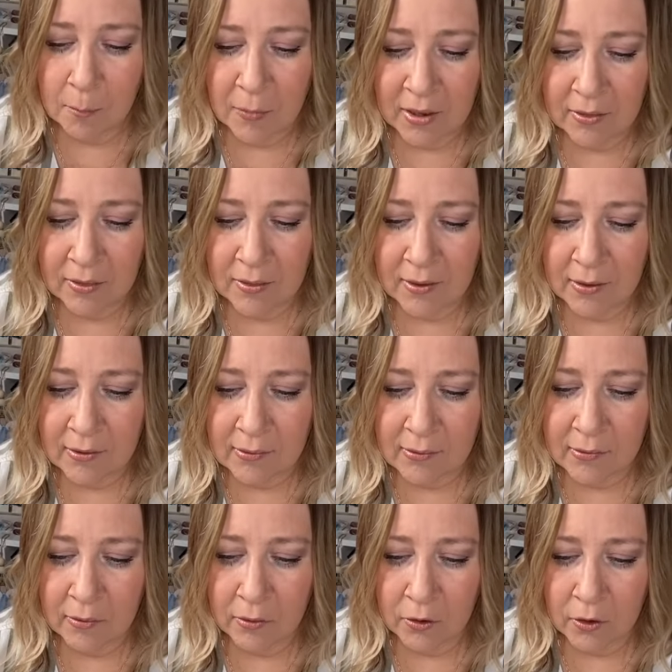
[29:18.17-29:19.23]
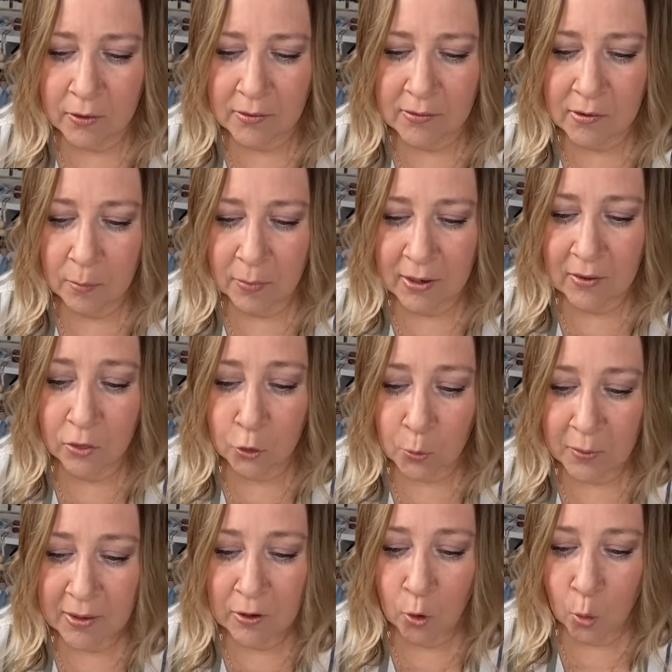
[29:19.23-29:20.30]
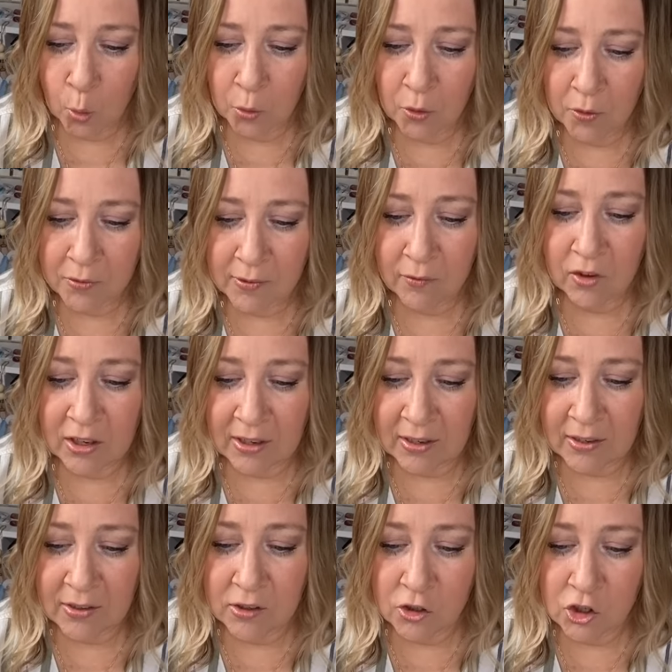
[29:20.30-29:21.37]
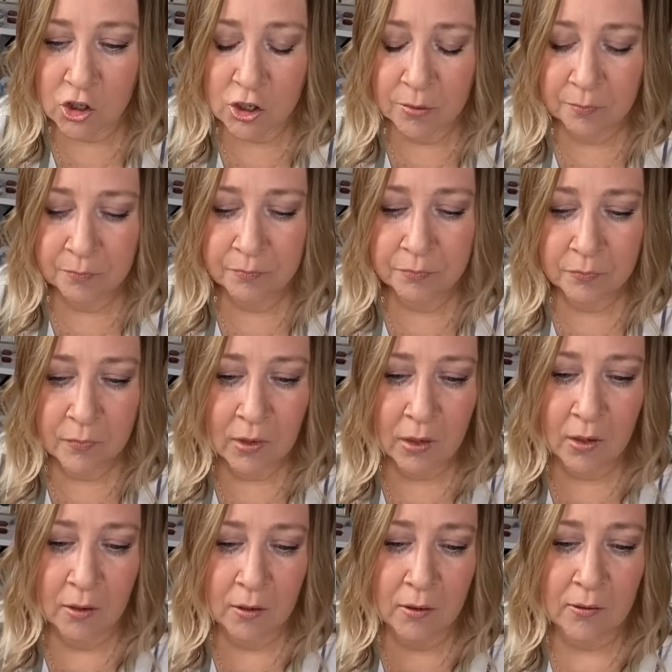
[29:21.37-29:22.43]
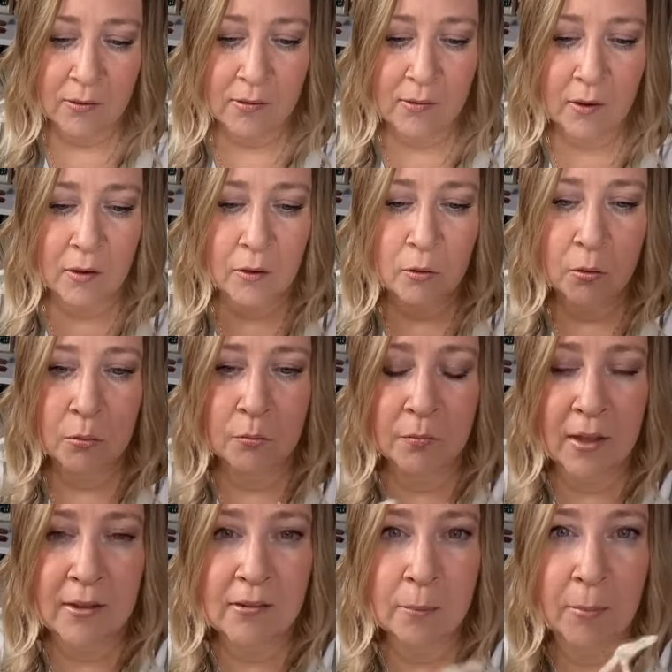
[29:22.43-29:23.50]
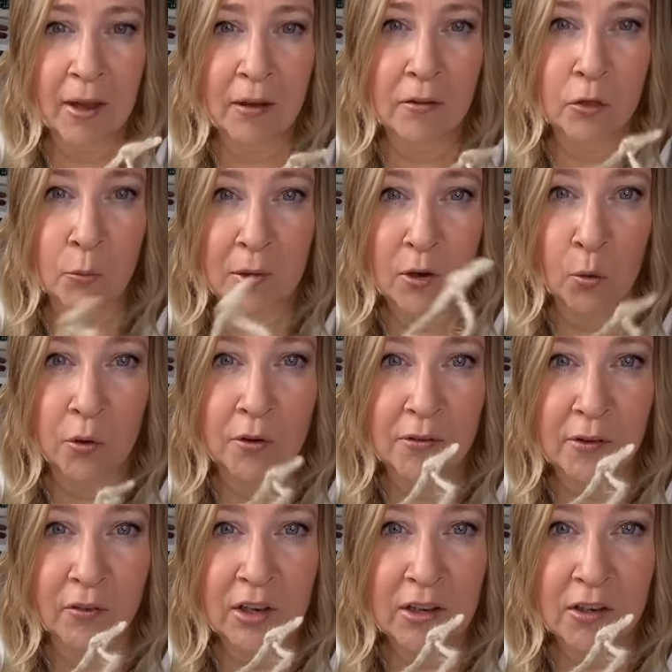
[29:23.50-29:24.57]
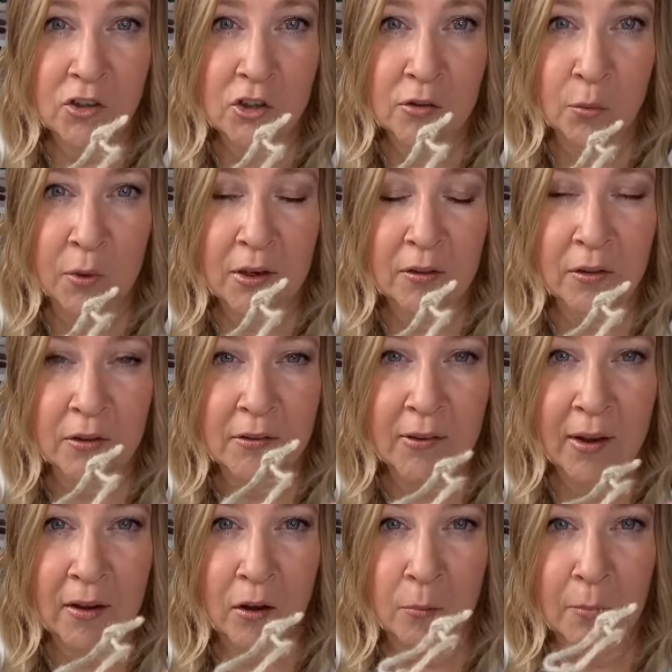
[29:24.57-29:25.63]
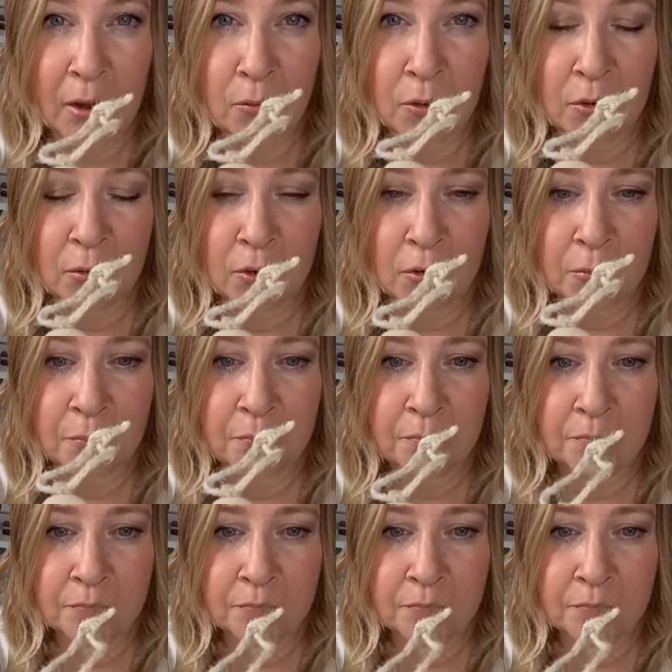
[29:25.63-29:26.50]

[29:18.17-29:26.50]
But this looks to be 3/4 of an inch. So that's about 3/4 of an inch is what it looks like on my ruler.